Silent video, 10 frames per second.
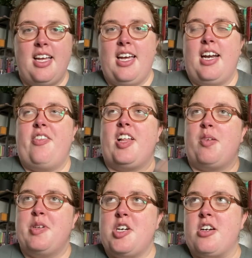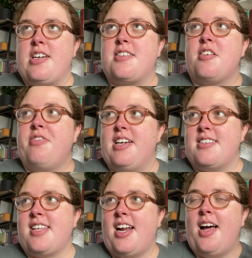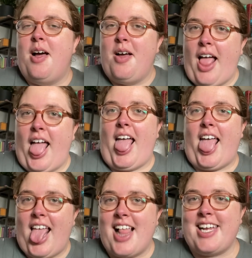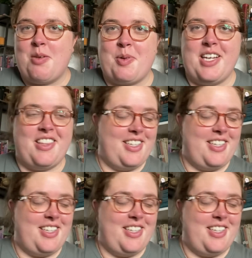I feel like I've been talking so fast that I can't breathe.